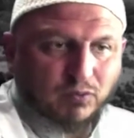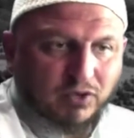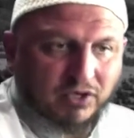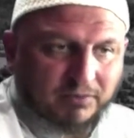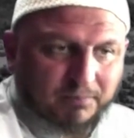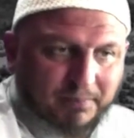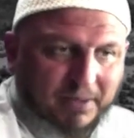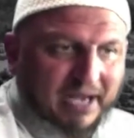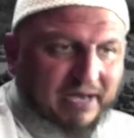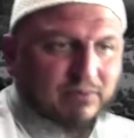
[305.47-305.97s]

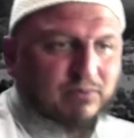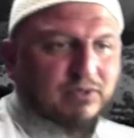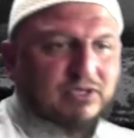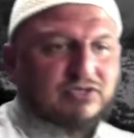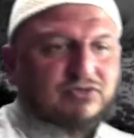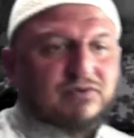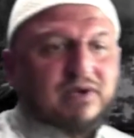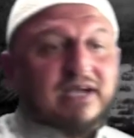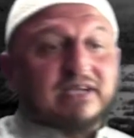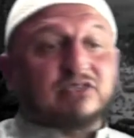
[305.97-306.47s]
work
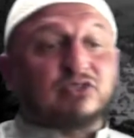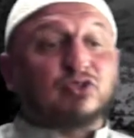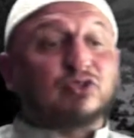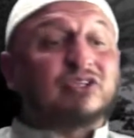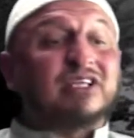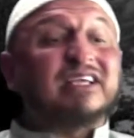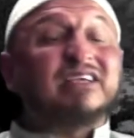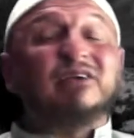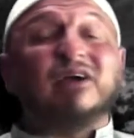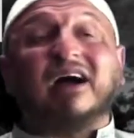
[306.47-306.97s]
backwards, right? So
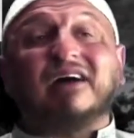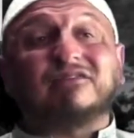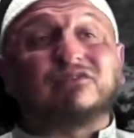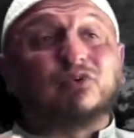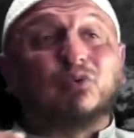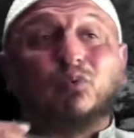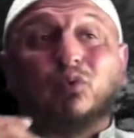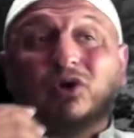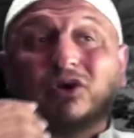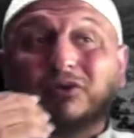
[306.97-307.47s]
that you have
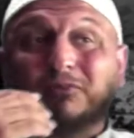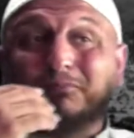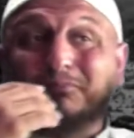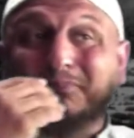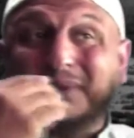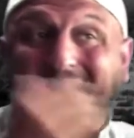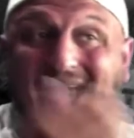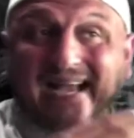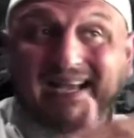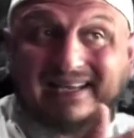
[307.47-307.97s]
to work
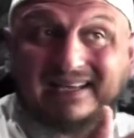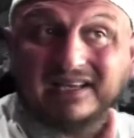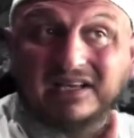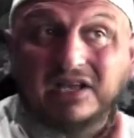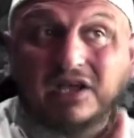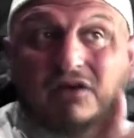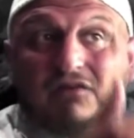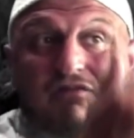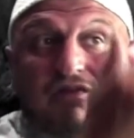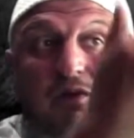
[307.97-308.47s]
back
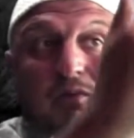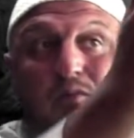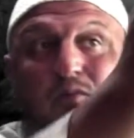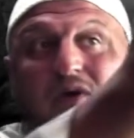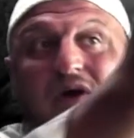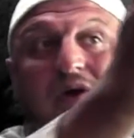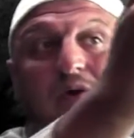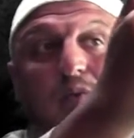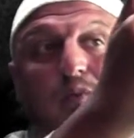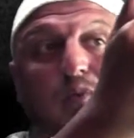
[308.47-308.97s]
from
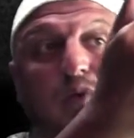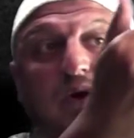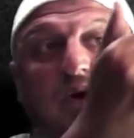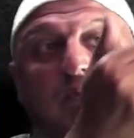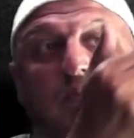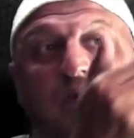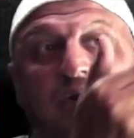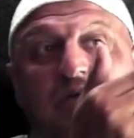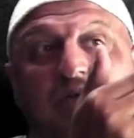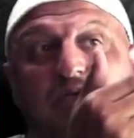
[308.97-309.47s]

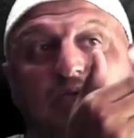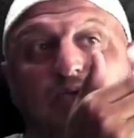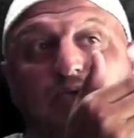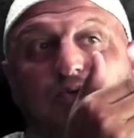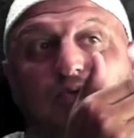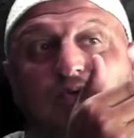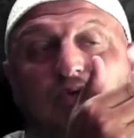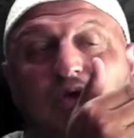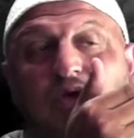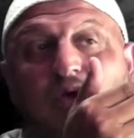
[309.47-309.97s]
where
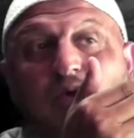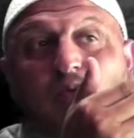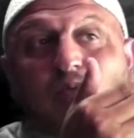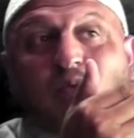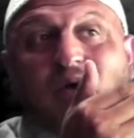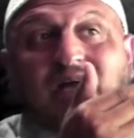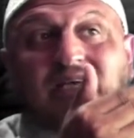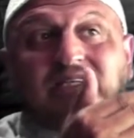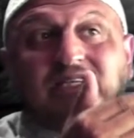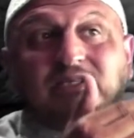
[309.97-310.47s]
you
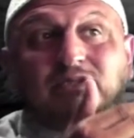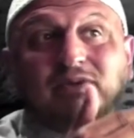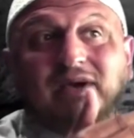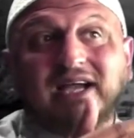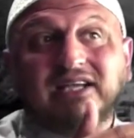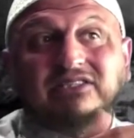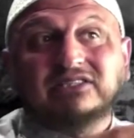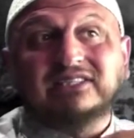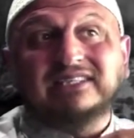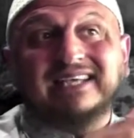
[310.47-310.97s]
wanted to
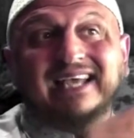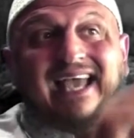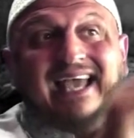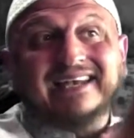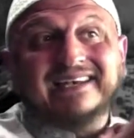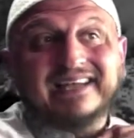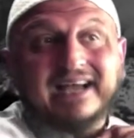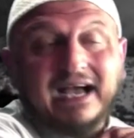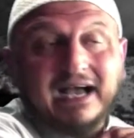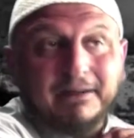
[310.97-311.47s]
actually
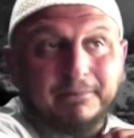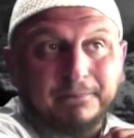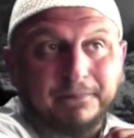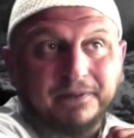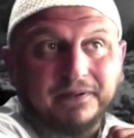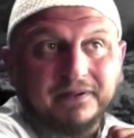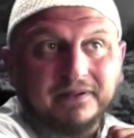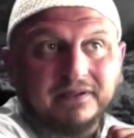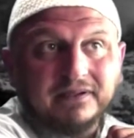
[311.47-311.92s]
end up.